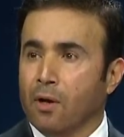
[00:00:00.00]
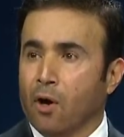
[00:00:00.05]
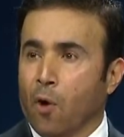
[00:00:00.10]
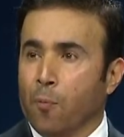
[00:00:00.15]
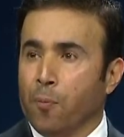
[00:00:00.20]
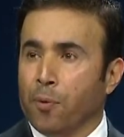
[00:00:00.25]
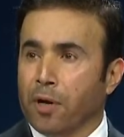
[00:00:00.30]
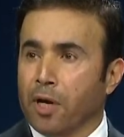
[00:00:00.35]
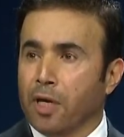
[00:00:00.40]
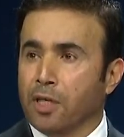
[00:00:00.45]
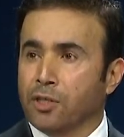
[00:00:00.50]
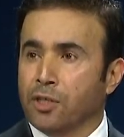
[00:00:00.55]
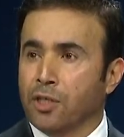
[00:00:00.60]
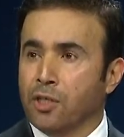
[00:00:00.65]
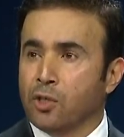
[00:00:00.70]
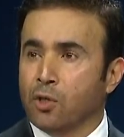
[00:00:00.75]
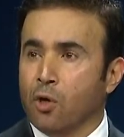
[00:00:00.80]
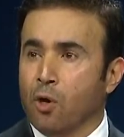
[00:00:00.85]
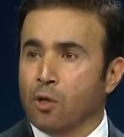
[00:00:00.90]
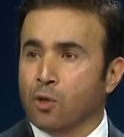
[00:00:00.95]

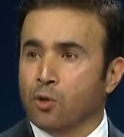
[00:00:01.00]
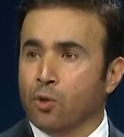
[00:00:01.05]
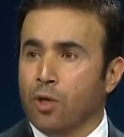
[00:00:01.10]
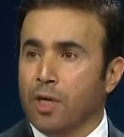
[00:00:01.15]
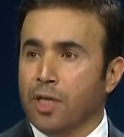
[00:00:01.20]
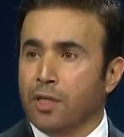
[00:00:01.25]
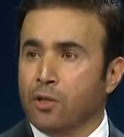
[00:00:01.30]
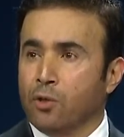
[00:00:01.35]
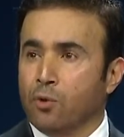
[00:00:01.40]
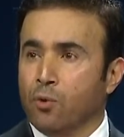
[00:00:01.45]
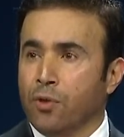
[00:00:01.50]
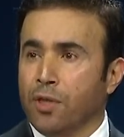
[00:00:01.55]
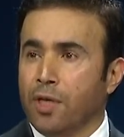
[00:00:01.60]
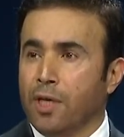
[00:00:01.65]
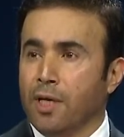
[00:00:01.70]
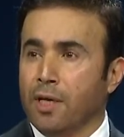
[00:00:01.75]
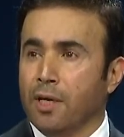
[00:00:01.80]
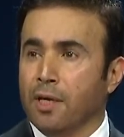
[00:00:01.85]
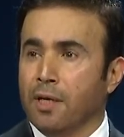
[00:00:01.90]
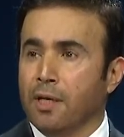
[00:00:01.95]
Operations also led to
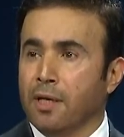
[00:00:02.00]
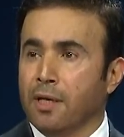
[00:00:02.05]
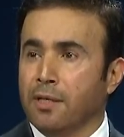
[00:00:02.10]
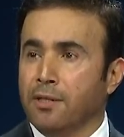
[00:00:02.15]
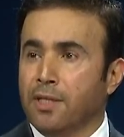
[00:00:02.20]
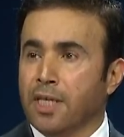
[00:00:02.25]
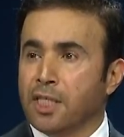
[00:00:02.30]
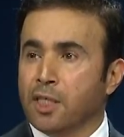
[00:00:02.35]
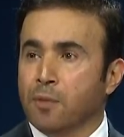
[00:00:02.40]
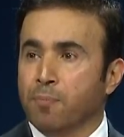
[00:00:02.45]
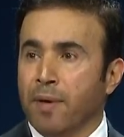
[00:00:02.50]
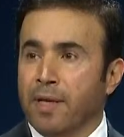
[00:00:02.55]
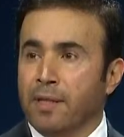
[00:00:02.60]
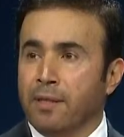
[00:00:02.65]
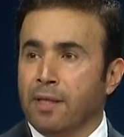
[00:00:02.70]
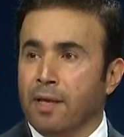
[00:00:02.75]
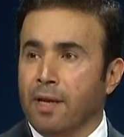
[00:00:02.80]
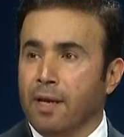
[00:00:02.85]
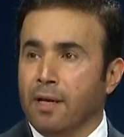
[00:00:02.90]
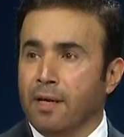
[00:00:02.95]
the
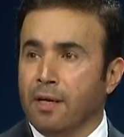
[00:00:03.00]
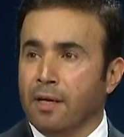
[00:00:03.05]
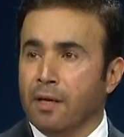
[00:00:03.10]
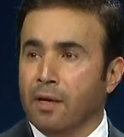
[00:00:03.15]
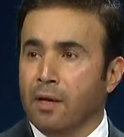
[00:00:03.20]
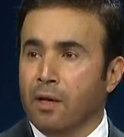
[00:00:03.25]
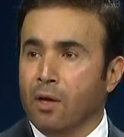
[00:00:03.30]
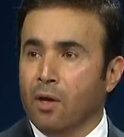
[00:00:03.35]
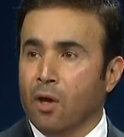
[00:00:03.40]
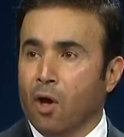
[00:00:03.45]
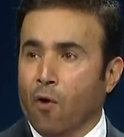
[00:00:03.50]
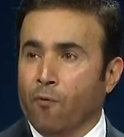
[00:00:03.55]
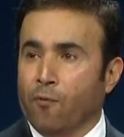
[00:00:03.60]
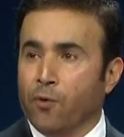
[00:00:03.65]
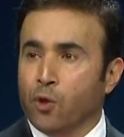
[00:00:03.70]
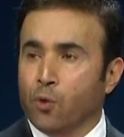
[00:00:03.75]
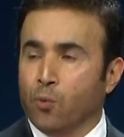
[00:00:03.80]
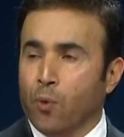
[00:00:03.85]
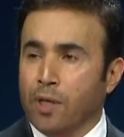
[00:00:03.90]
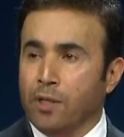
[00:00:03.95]
dismantling of
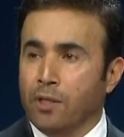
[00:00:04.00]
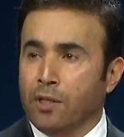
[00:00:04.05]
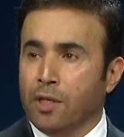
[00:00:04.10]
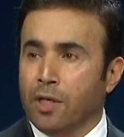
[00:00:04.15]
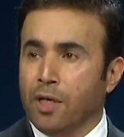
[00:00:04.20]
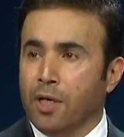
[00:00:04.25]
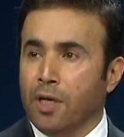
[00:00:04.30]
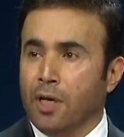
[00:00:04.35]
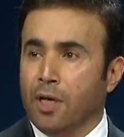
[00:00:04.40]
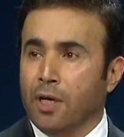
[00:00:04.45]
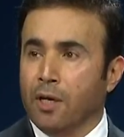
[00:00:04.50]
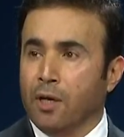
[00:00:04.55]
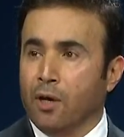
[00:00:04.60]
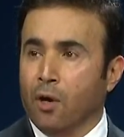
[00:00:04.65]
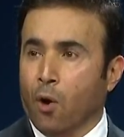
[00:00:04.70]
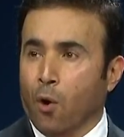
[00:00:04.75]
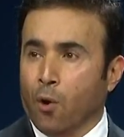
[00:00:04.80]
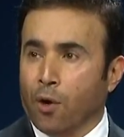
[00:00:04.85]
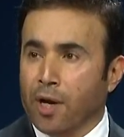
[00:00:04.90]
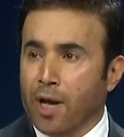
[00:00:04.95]

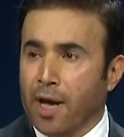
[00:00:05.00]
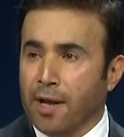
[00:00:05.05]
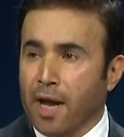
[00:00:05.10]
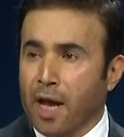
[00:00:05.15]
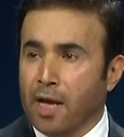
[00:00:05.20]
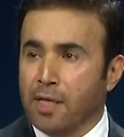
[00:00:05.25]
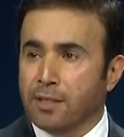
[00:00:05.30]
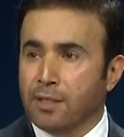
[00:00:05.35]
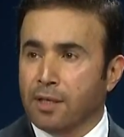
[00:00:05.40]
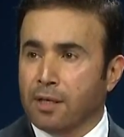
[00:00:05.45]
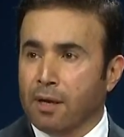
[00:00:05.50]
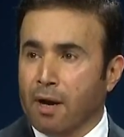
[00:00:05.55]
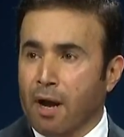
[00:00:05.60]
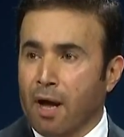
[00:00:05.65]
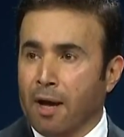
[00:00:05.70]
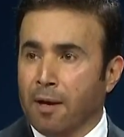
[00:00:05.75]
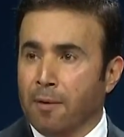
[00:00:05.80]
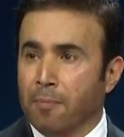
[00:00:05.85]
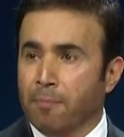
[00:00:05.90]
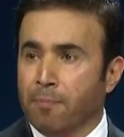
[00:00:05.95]
20 organized
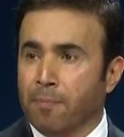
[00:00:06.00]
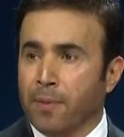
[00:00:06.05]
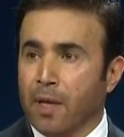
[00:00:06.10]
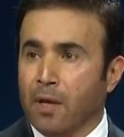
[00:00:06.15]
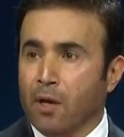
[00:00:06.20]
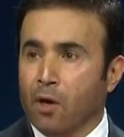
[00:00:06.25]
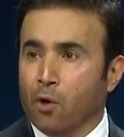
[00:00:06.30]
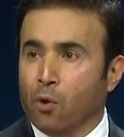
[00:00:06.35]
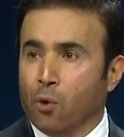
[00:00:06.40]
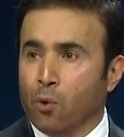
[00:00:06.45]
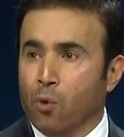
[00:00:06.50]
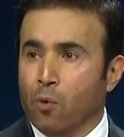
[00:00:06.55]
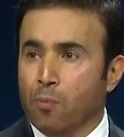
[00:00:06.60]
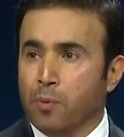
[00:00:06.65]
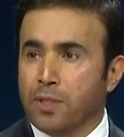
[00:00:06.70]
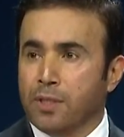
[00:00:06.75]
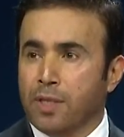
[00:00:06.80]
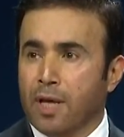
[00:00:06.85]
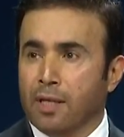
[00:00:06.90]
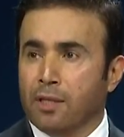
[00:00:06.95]
crime
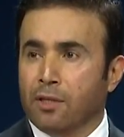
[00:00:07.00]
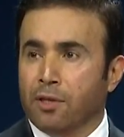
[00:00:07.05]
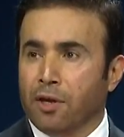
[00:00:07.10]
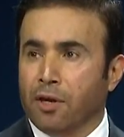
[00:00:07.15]
groups that